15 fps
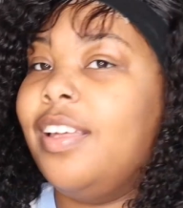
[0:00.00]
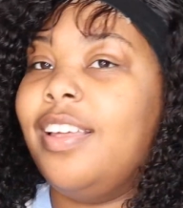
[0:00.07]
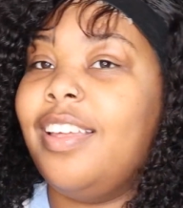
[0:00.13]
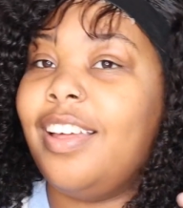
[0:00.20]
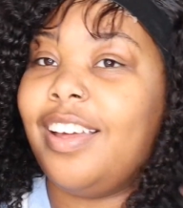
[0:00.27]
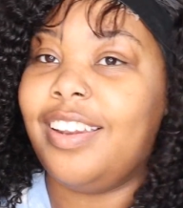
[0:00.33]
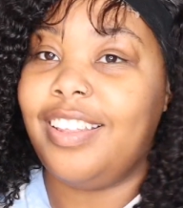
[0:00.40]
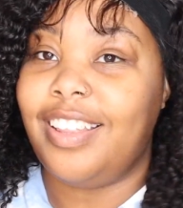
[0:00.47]

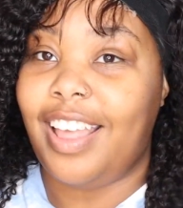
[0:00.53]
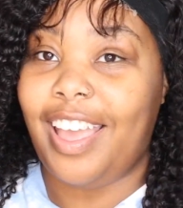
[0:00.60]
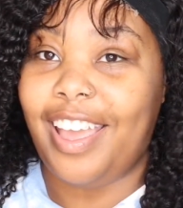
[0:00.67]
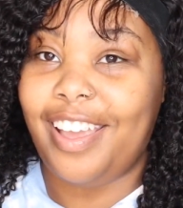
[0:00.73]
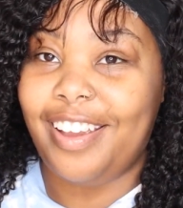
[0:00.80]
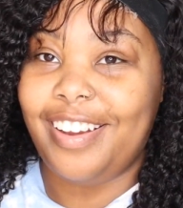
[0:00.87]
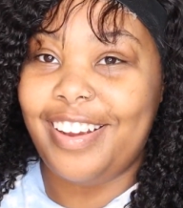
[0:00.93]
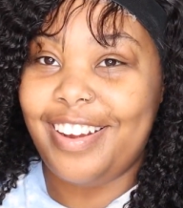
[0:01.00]
Y'all, this
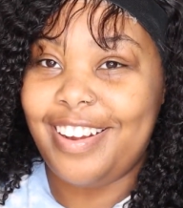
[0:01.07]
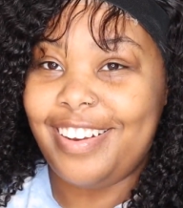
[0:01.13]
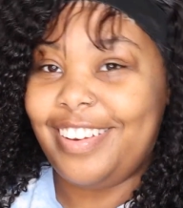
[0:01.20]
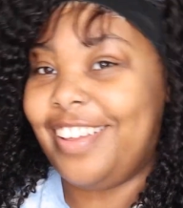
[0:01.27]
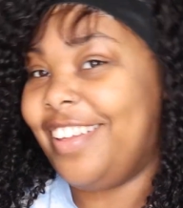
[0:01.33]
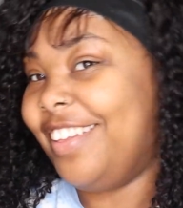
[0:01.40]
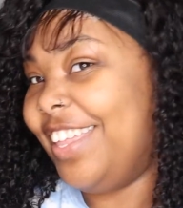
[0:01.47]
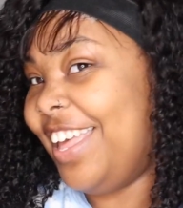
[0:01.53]
hair
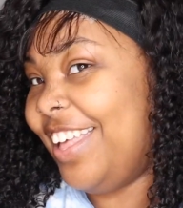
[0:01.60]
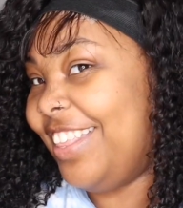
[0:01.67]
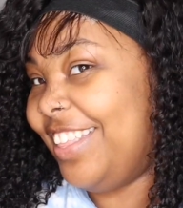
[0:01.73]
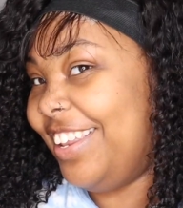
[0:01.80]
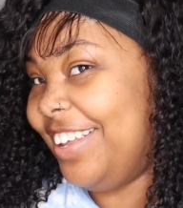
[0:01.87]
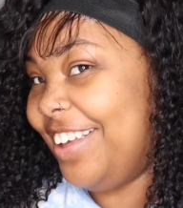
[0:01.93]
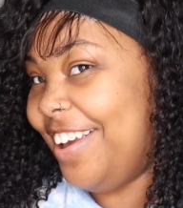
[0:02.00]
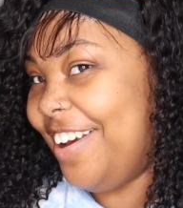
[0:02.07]
though, y'all see
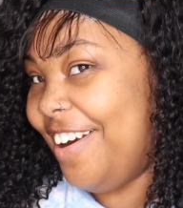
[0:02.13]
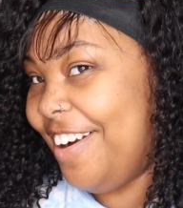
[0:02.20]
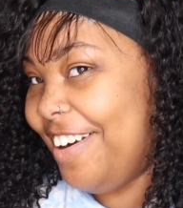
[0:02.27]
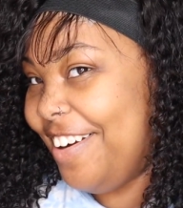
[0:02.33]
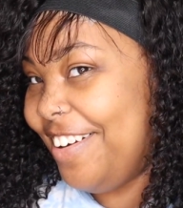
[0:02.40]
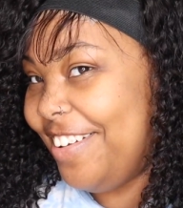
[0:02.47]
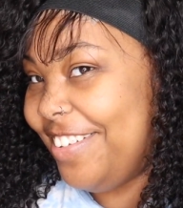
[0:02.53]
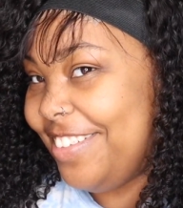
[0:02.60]
the
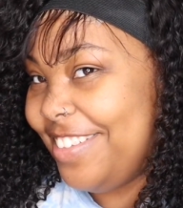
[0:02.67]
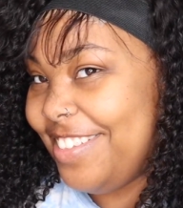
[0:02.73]
curls?